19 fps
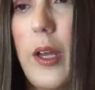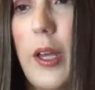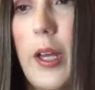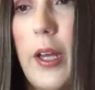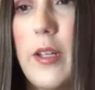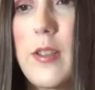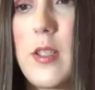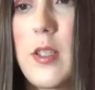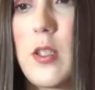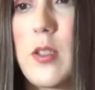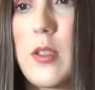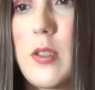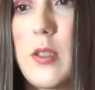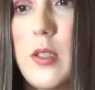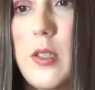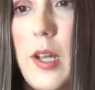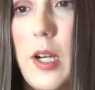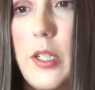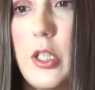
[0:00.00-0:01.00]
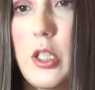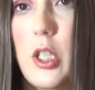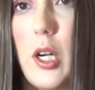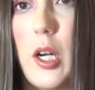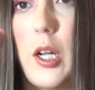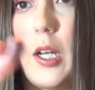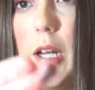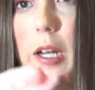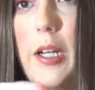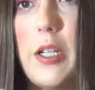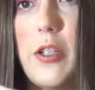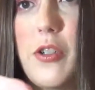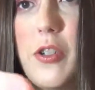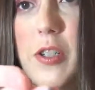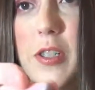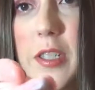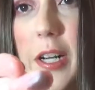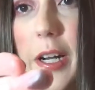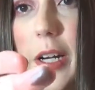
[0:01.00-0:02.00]
it's such an
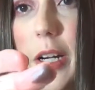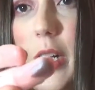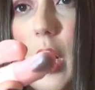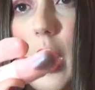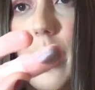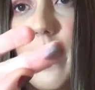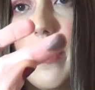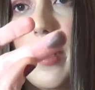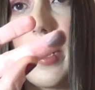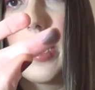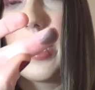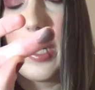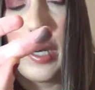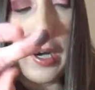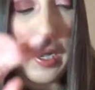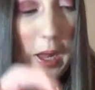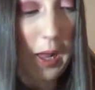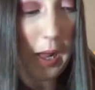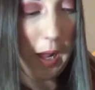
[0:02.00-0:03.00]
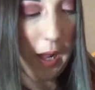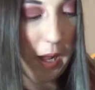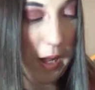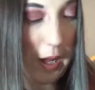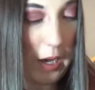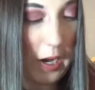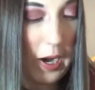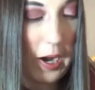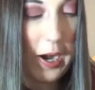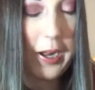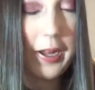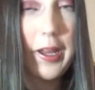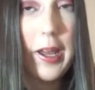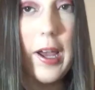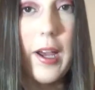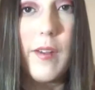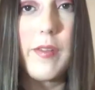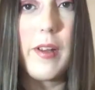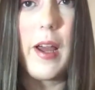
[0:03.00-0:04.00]
interesting color, and I
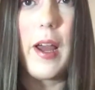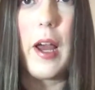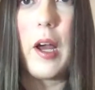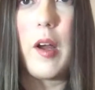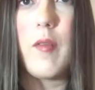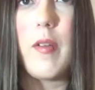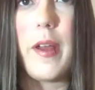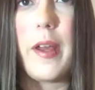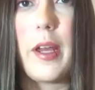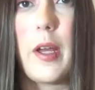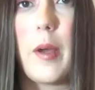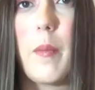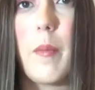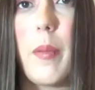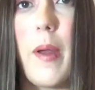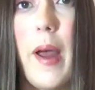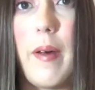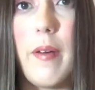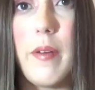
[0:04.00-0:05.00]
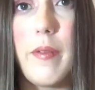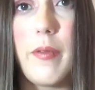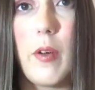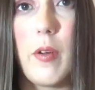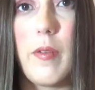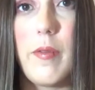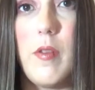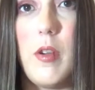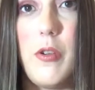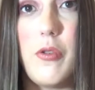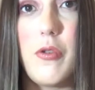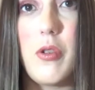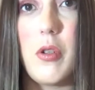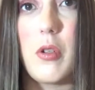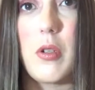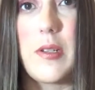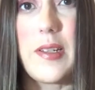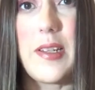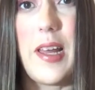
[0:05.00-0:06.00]
have to have a palette full of
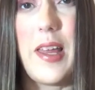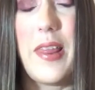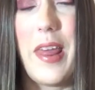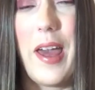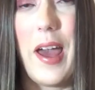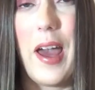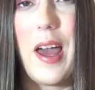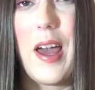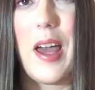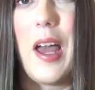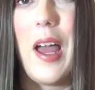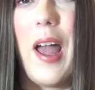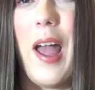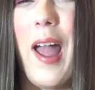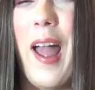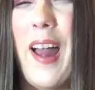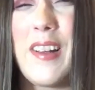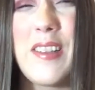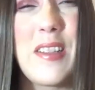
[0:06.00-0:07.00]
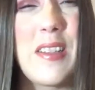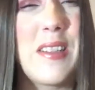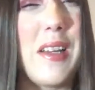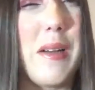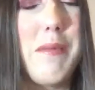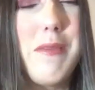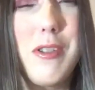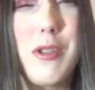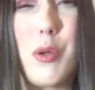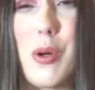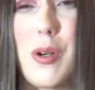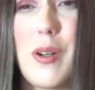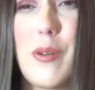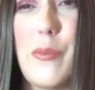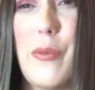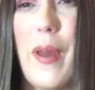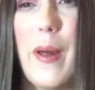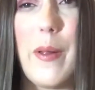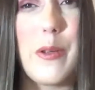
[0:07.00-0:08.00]
neutrals that has some sort
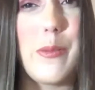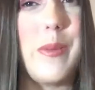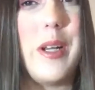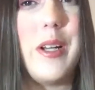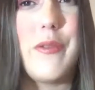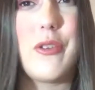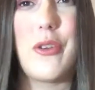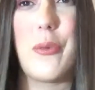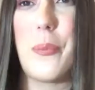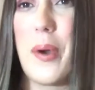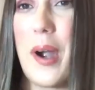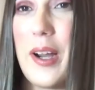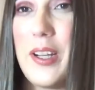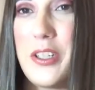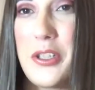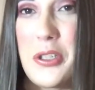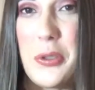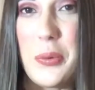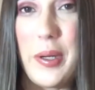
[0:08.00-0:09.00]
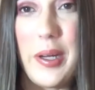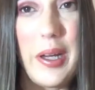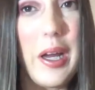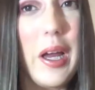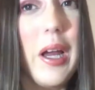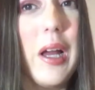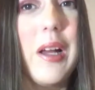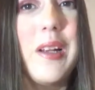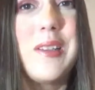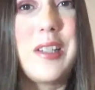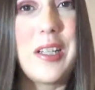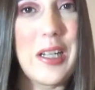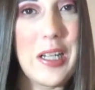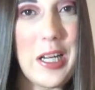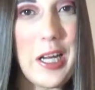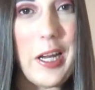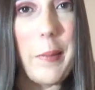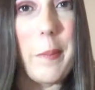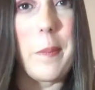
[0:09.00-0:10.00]
of element of surprise to it to
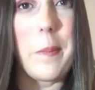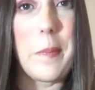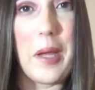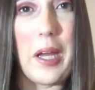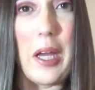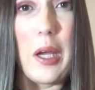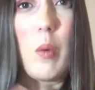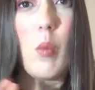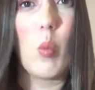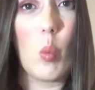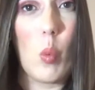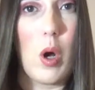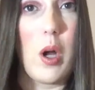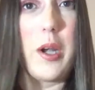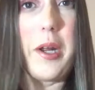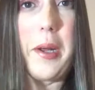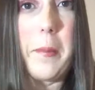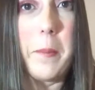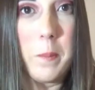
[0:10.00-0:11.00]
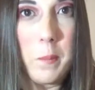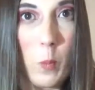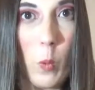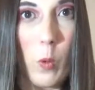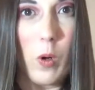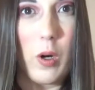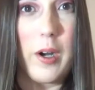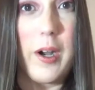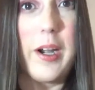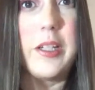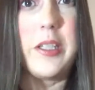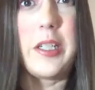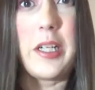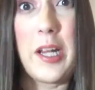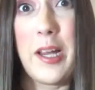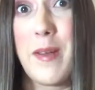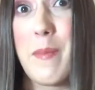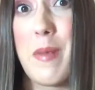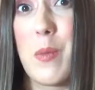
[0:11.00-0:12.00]
keep me wanting more and to
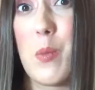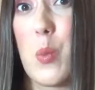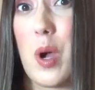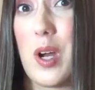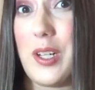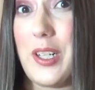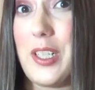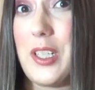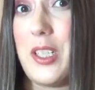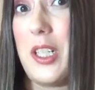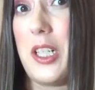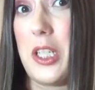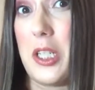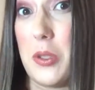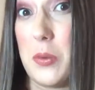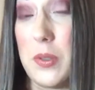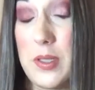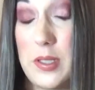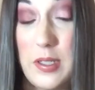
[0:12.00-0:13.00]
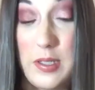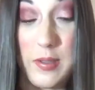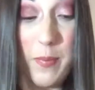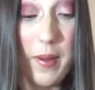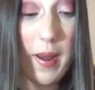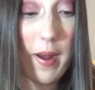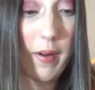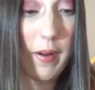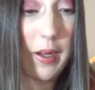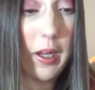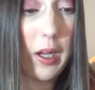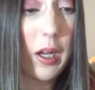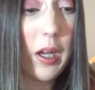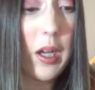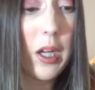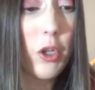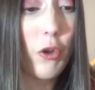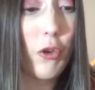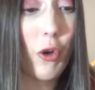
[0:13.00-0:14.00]
keep me wanting to use this palette.
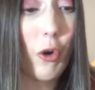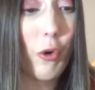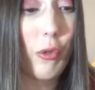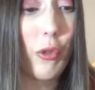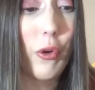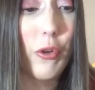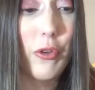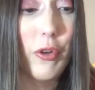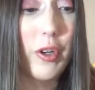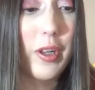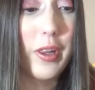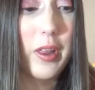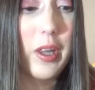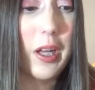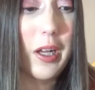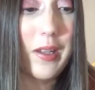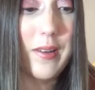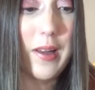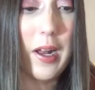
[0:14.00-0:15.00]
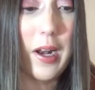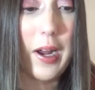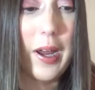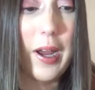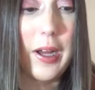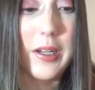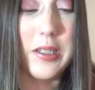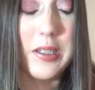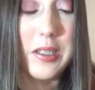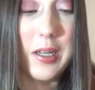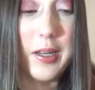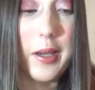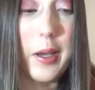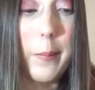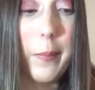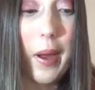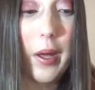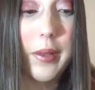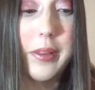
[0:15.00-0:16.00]
So those are the things that I had to say
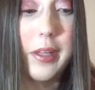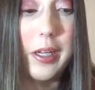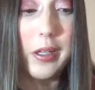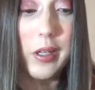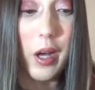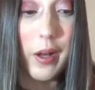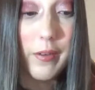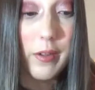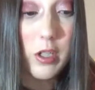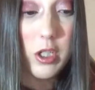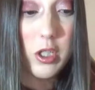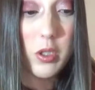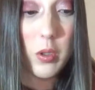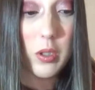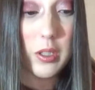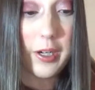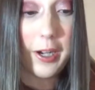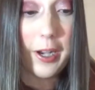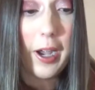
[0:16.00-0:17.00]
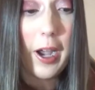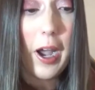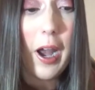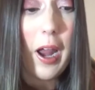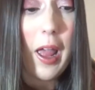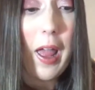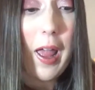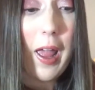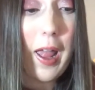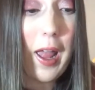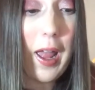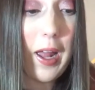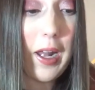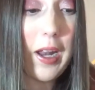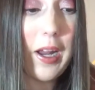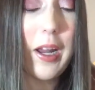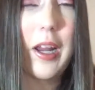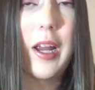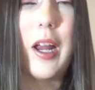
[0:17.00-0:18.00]
about the color story.
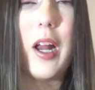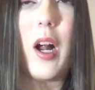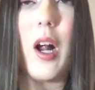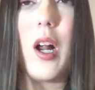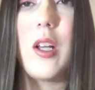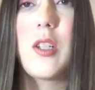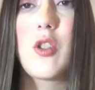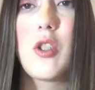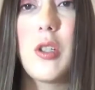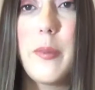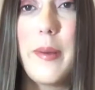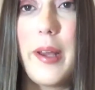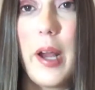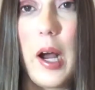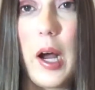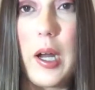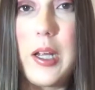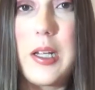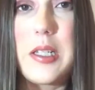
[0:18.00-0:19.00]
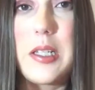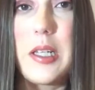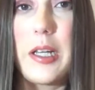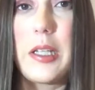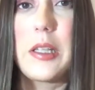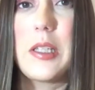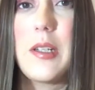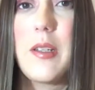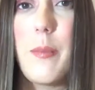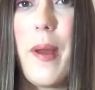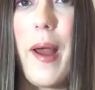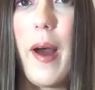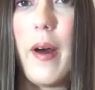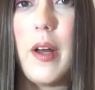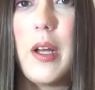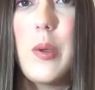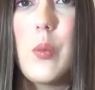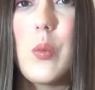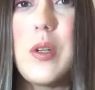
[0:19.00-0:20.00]
And to be honest, like, this
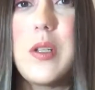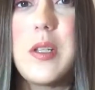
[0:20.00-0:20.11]
palette